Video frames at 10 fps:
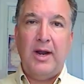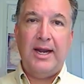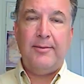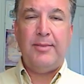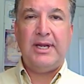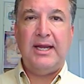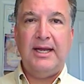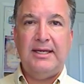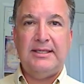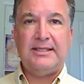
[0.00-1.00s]
All right,
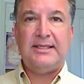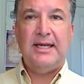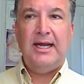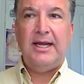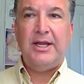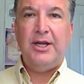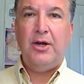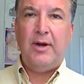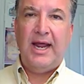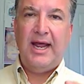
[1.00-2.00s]
because
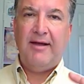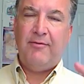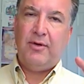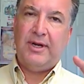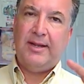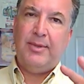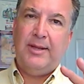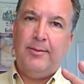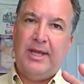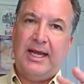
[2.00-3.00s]
you don't have really a
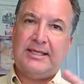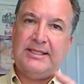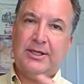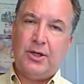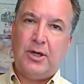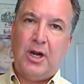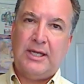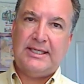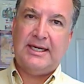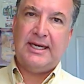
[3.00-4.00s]
PBX in your
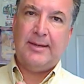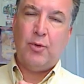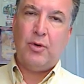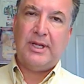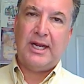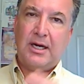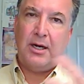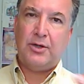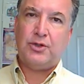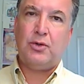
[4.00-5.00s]
closet anymore
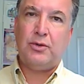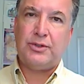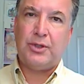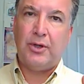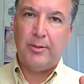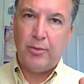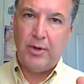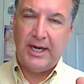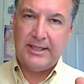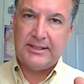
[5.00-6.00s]
that controls all the
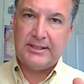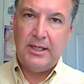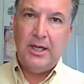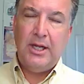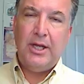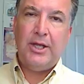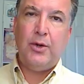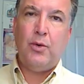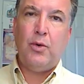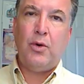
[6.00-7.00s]
brains.
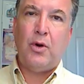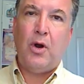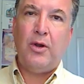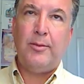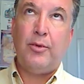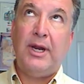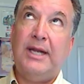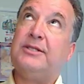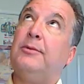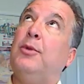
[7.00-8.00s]
All the
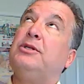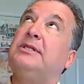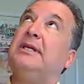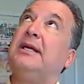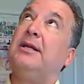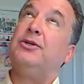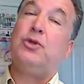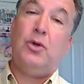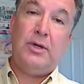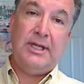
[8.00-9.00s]
brains are mostly
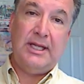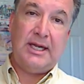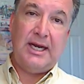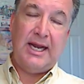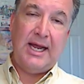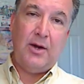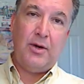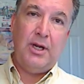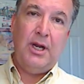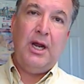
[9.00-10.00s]
controlled in the
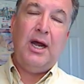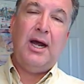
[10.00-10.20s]
cloud,